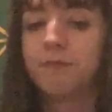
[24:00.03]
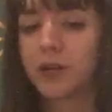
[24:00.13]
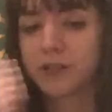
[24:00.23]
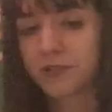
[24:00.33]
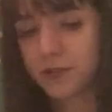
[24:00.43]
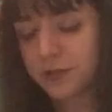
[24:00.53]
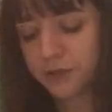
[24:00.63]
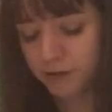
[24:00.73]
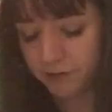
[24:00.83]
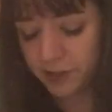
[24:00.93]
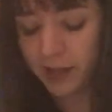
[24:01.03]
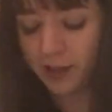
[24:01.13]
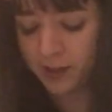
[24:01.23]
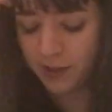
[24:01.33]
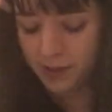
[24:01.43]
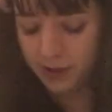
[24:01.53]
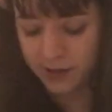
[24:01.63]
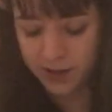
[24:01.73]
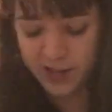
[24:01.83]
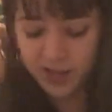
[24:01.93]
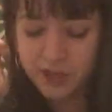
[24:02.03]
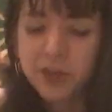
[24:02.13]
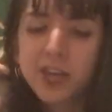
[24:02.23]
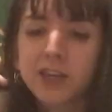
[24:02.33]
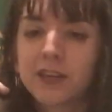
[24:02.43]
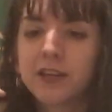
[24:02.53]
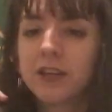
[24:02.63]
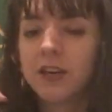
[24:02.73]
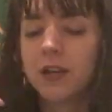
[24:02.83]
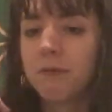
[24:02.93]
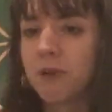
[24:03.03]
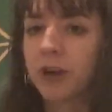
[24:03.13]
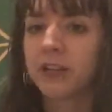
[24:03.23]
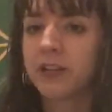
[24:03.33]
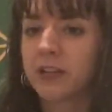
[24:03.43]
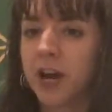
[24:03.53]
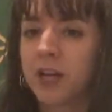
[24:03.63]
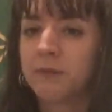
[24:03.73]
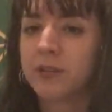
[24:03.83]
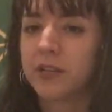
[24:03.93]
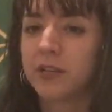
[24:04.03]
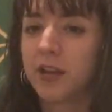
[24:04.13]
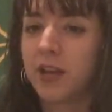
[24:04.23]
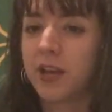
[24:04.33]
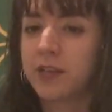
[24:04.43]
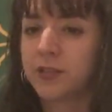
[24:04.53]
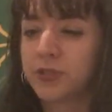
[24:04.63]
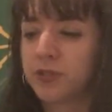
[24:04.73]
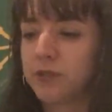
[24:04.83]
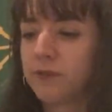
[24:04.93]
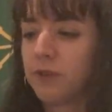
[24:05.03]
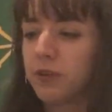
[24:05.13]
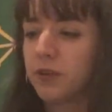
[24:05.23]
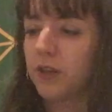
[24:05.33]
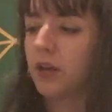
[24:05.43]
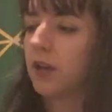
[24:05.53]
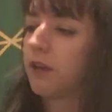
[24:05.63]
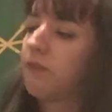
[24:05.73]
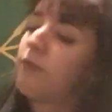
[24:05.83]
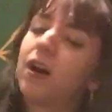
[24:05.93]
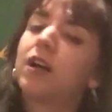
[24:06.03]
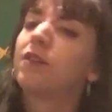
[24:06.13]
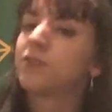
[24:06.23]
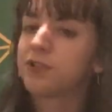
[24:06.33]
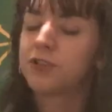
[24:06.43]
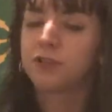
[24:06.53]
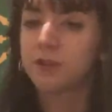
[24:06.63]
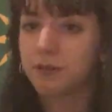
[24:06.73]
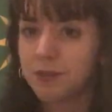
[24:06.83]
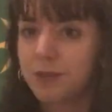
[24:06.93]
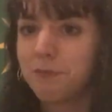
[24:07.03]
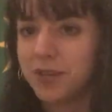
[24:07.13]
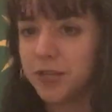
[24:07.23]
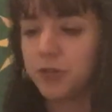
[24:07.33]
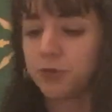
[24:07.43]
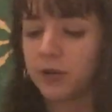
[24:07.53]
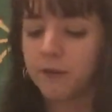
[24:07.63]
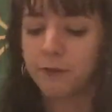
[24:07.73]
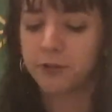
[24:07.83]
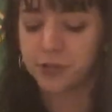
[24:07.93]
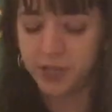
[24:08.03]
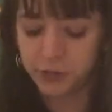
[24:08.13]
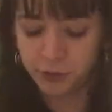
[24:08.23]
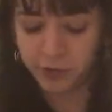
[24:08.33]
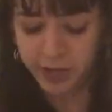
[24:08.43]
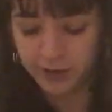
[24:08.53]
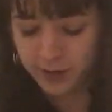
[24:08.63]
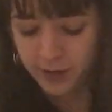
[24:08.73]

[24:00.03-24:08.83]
Marxist, certainly. I think the market economy, as it evolved into the mid-21st century,